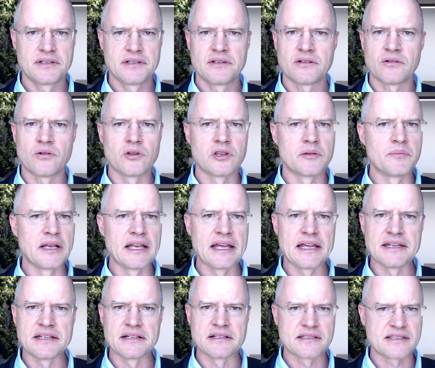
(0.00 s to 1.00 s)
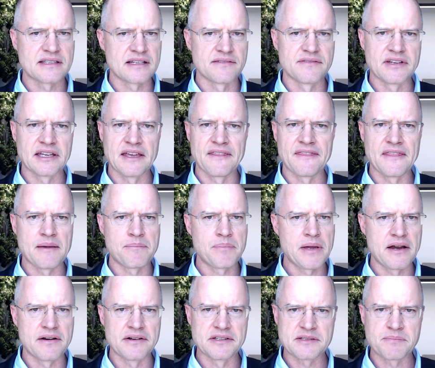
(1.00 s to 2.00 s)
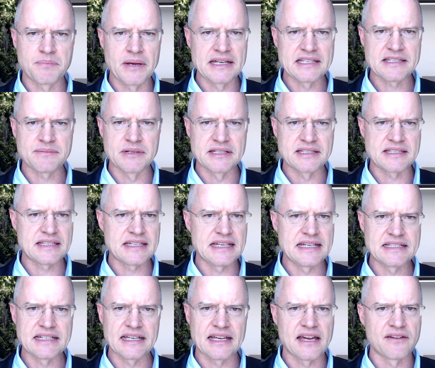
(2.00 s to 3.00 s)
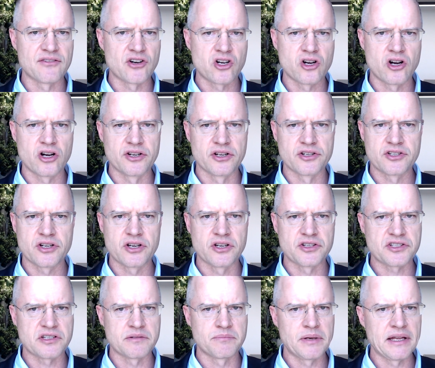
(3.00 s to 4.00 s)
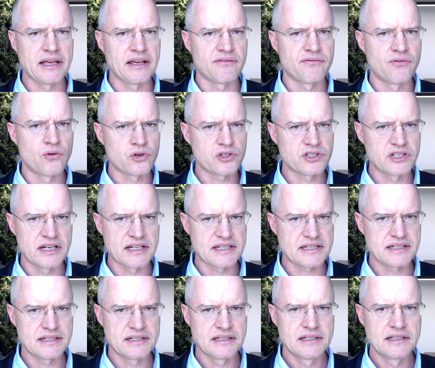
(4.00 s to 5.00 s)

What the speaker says: All the millennials are living in their parents' basements, eating avocado toast and playing Fortnite.